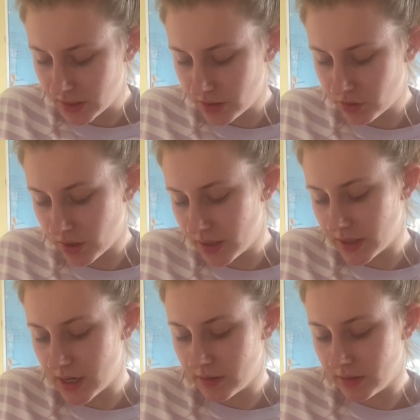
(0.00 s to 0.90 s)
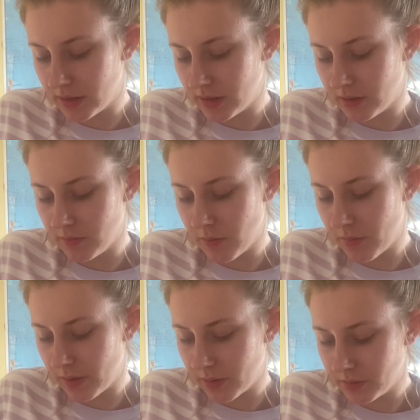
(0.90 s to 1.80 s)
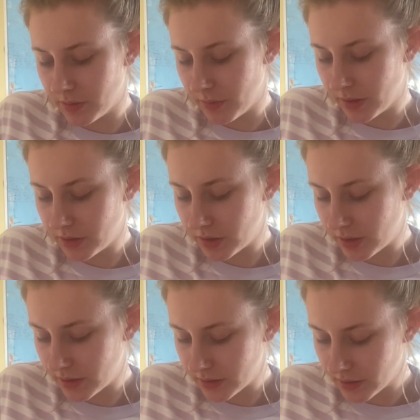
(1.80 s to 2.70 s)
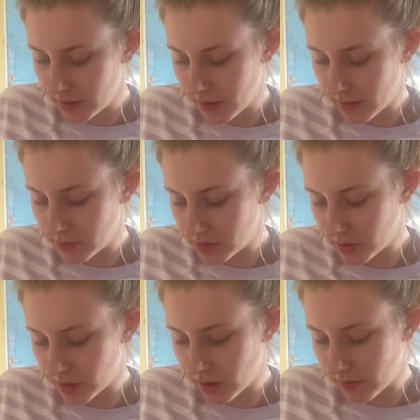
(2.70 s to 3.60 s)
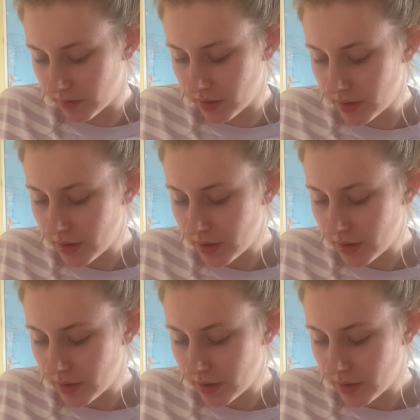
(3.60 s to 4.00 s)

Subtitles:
it's dried down we won't be able to budge. So yeah, I'm just going to cover